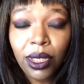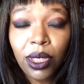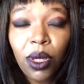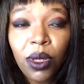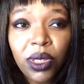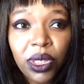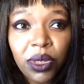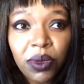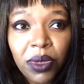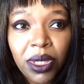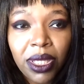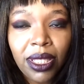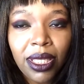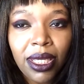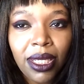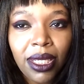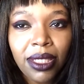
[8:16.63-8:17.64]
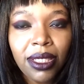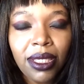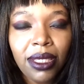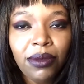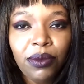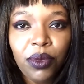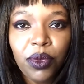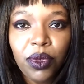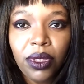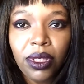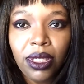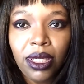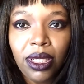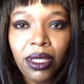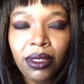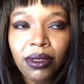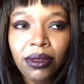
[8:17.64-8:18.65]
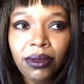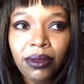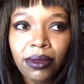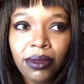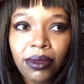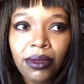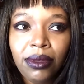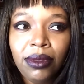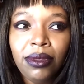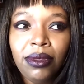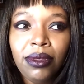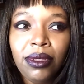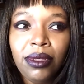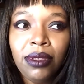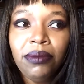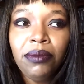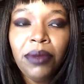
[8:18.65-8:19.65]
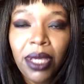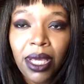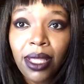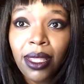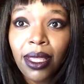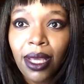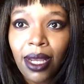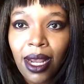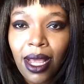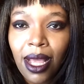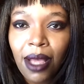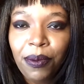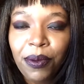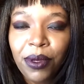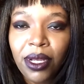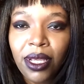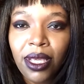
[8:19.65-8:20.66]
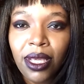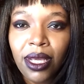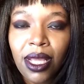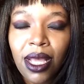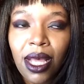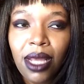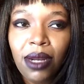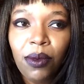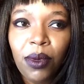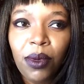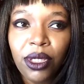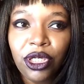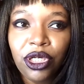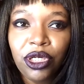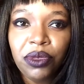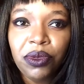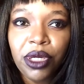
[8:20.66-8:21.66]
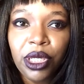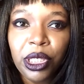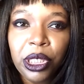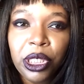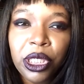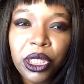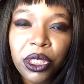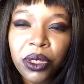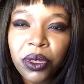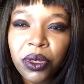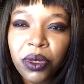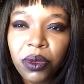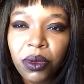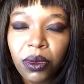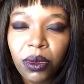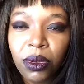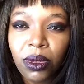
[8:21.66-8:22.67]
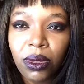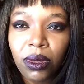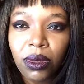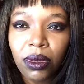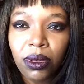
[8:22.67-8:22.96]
Those three things can really make that happen, and you kind of want to stray a little